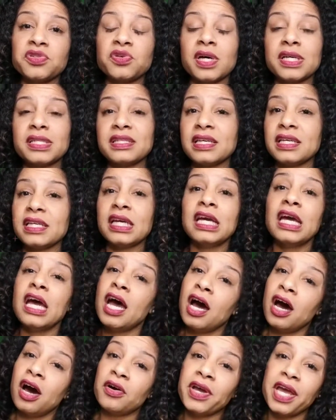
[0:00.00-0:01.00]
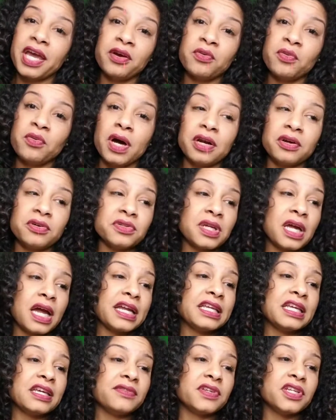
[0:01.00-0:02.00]
So I said, okay, why don't I
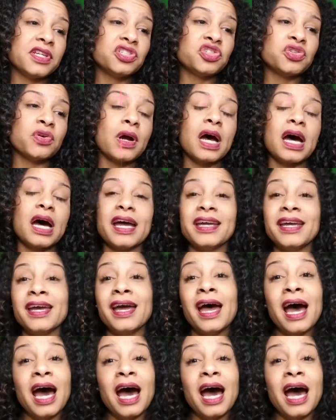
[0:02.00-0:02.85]
give it a try?